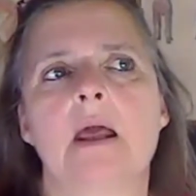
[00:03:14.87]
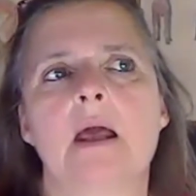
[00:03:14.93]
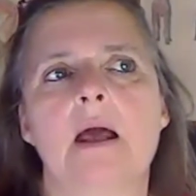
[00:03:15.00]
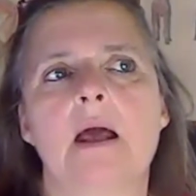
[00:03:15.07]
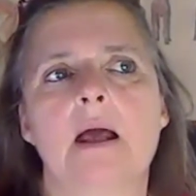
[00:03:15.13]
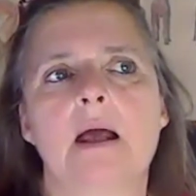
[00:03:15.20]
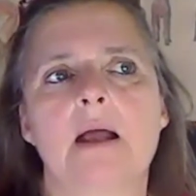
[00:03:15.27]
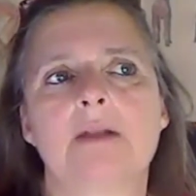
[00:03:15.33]

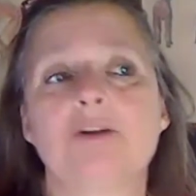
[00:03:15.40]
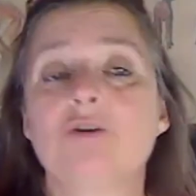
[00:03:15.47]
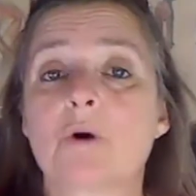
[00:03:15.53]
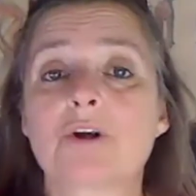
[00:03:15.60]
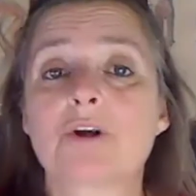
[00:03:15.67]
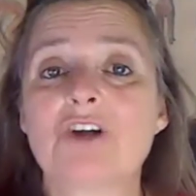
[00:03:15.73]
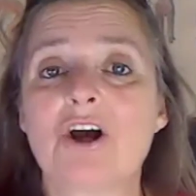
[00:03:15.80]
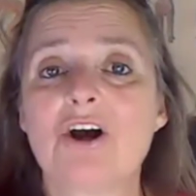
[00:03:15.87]
And you
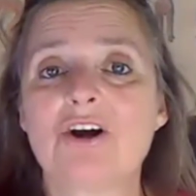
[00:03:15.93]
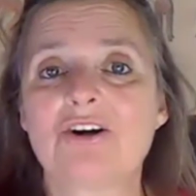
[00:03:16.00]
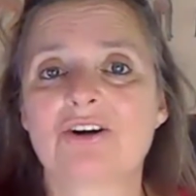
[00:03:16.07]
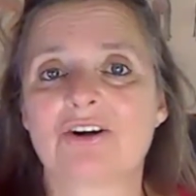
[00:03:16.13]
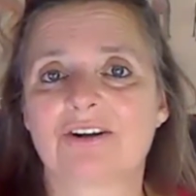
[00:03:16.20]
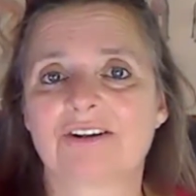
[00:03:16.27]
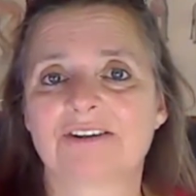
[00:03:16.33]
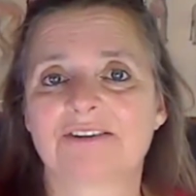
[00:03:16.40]
are
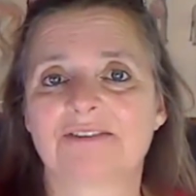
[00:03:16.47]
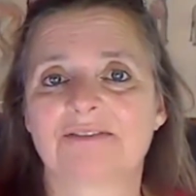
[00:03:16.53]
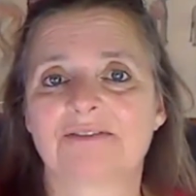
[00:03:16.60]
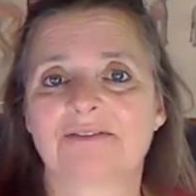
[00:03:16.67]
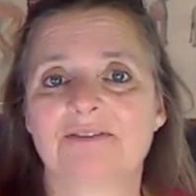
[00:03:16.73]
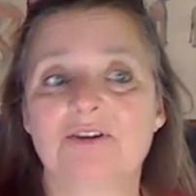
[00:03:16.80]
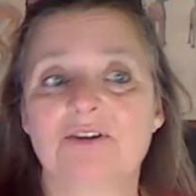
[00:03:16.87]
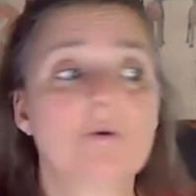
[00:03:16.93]
young.
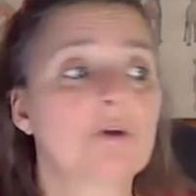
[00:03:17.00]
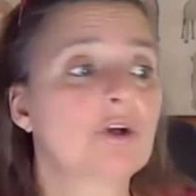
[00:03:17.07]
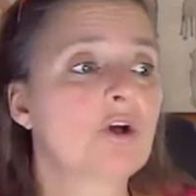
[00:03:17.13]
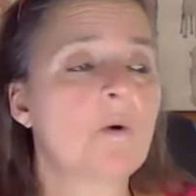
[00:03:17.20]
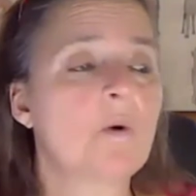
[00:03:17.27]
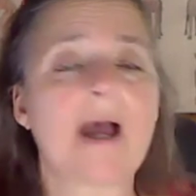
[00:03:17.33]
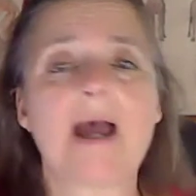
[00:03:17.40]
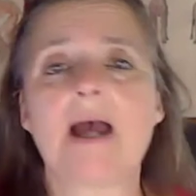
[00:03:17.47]
You want to
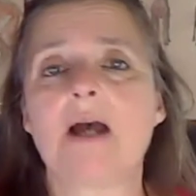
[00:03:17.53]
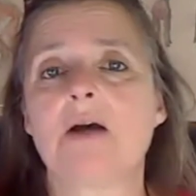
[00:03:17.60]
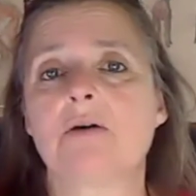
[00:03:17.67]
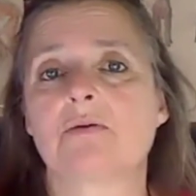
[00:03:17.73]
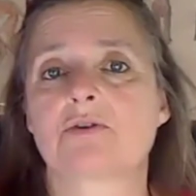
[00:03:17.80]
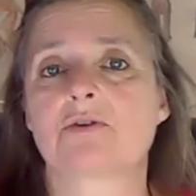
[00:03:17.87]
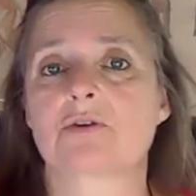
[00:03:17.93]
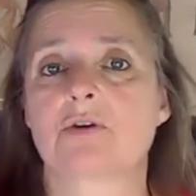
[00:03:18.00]
go
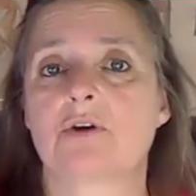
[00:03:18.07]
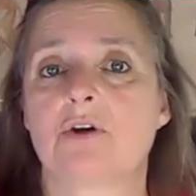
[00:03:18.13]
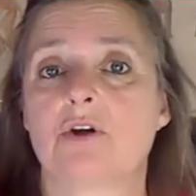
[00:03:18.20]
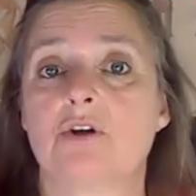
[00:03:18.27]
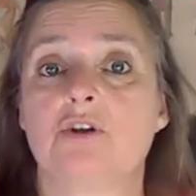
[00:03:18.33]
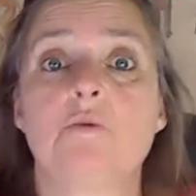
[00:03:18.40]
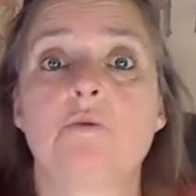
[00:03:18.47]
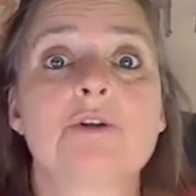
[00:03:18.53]
out.
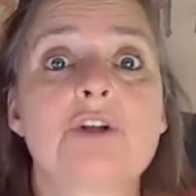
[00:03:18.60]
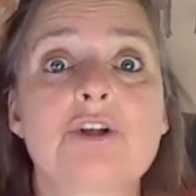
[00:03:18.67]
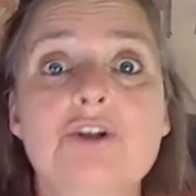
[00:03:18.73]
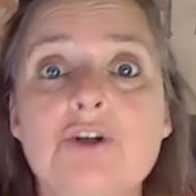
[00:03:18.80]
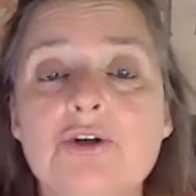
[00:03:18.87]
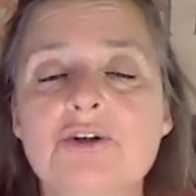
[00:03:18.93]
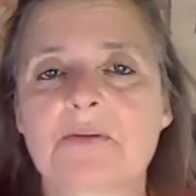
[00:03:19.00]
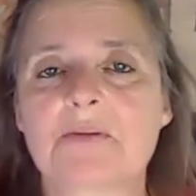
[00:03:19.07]
You want to
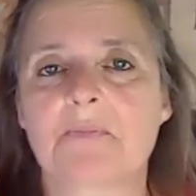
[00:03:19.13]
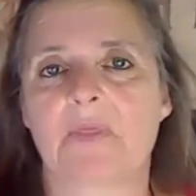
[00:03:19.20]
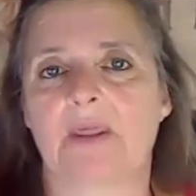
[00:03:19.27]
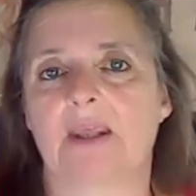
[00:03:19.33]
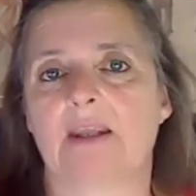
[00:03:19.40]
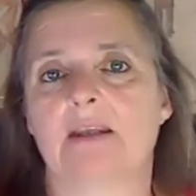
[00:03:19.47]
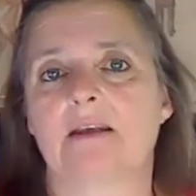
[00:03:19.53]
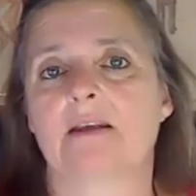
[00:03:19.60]
do
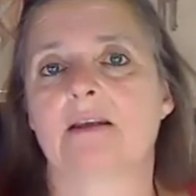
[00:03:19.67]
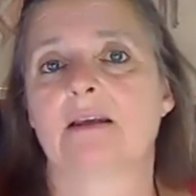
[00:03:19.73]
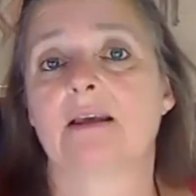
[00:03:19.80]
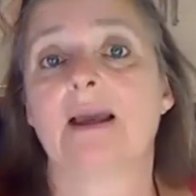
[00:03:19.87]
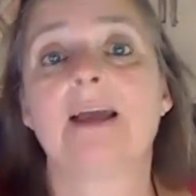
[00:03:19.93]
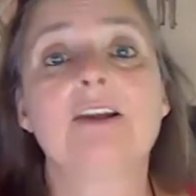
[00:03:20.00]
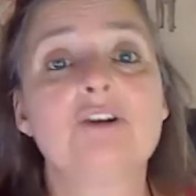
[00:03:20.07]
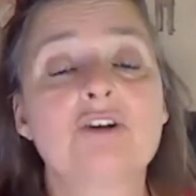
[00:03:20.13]
something,
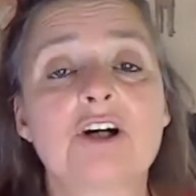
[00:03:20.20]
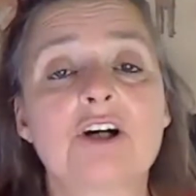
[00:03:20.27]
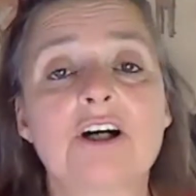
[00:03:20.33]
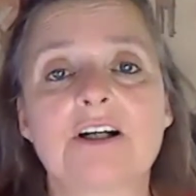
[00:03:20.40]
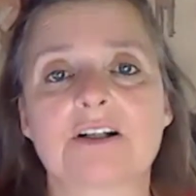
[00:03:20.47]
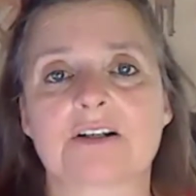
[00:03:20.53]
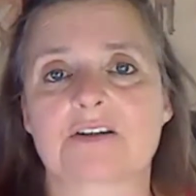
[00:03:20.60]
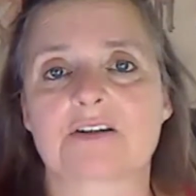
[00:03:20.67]
and you
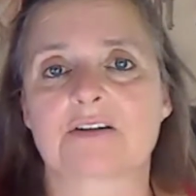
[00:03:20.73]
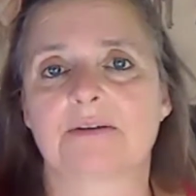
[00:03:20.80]
can't.